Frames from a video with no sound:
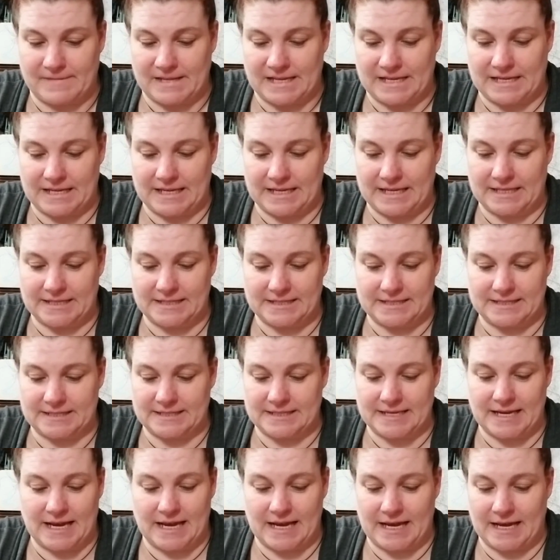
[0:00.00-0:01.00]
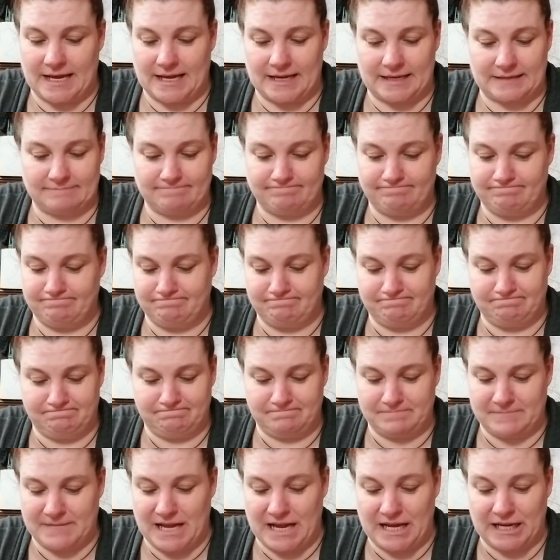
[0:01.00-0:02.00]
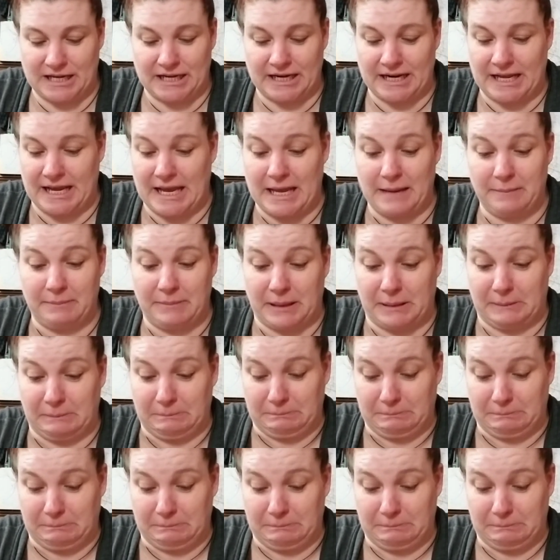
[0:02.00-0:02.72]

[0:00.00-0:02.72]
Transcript: It's not going to happen.